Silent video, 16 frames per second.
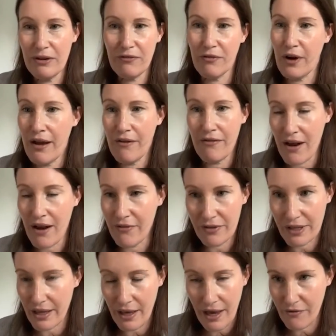for
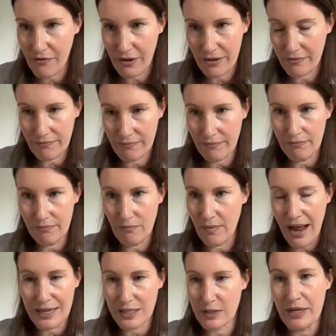every
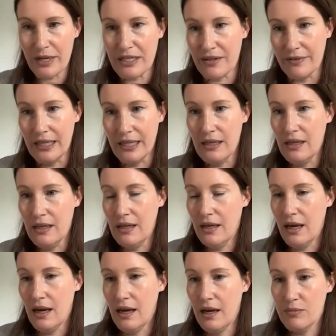aspect of it.
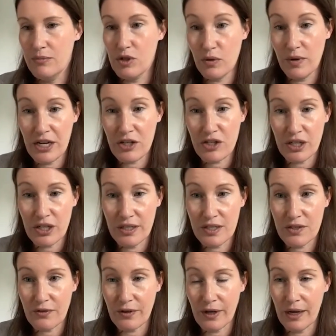
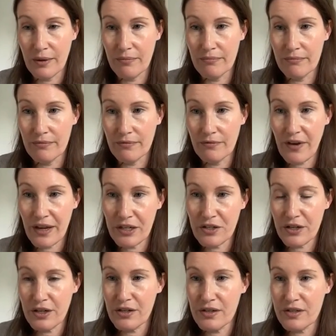Donations from
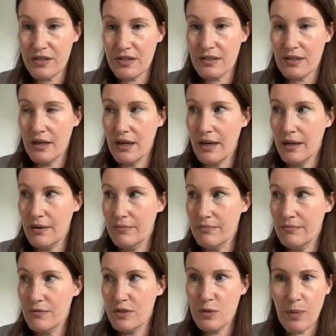vendors,
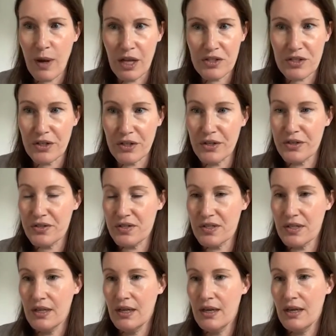sponsors,
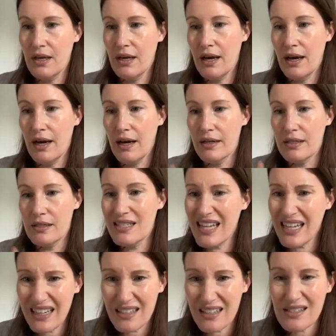
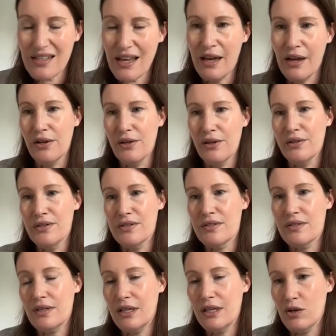ticket
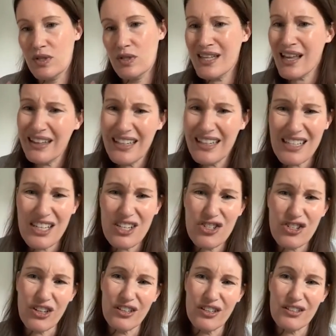sales, selling
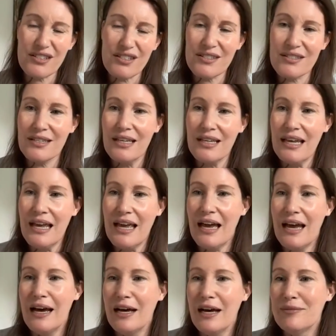t-shirts,
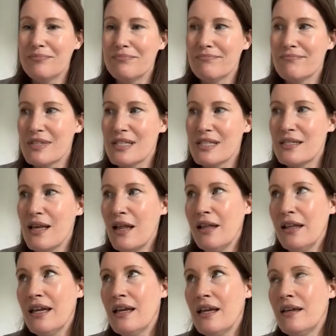
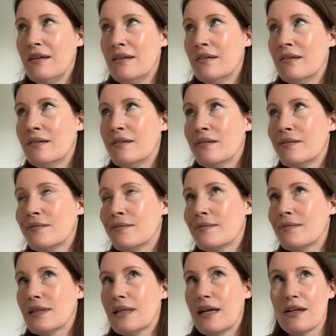selling,
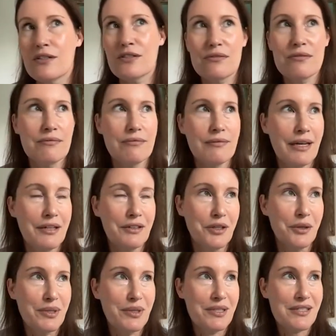I don't
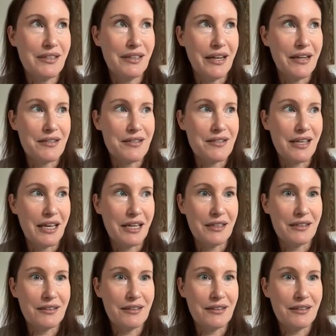know, what's the latest thing?